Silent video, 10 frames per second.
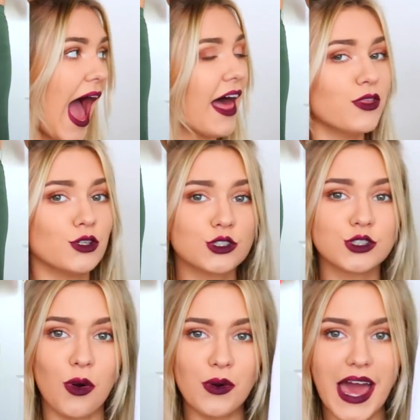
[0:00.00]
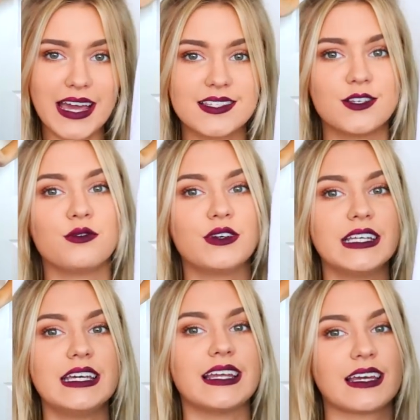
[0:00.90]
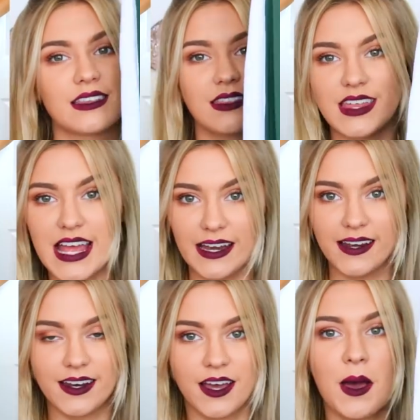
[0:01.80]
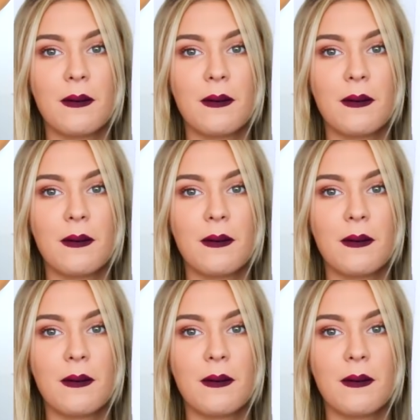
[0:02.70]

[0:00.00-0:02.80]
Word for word: And they're so nice, they're really like thin,